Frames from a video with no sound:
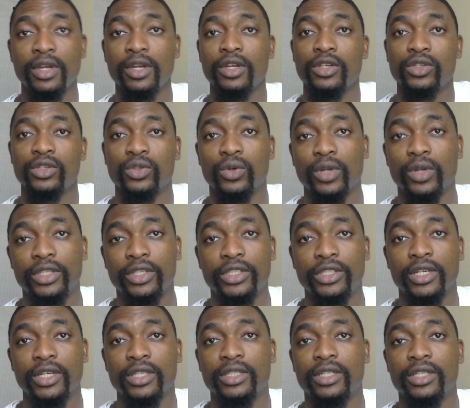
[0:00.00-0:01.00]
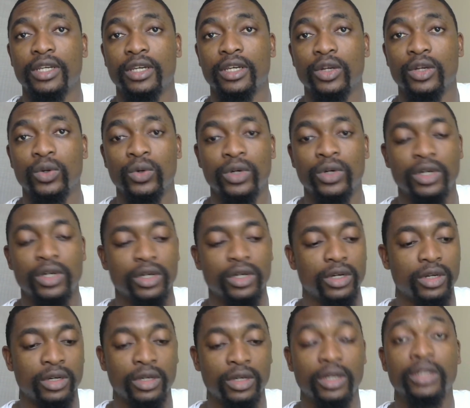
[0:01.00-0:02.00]
So let's just take a look
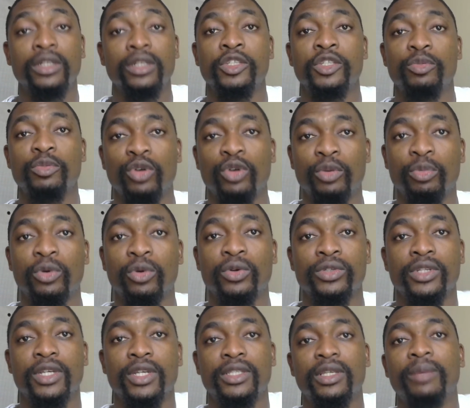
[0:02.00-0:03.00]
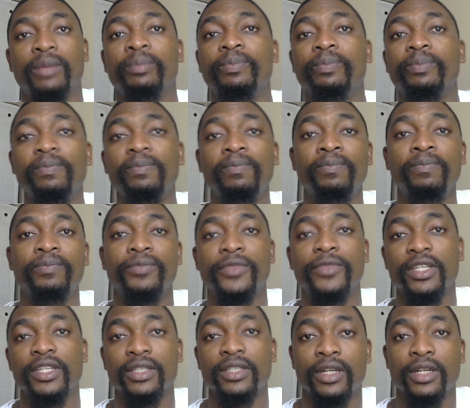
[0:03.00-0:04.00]
uh, at this book, because there are some
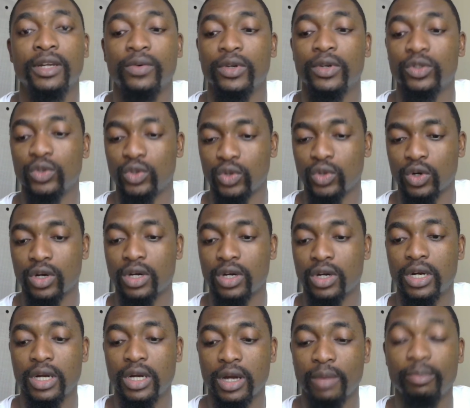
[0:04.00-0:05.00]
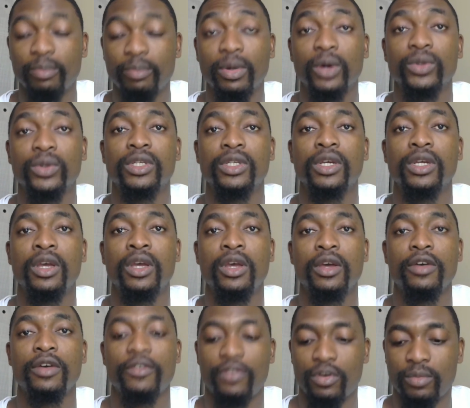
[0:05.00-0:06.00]
things that I want to talk about
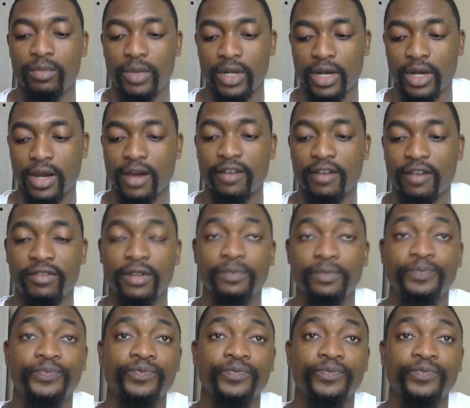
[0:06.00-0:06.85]
from the cover.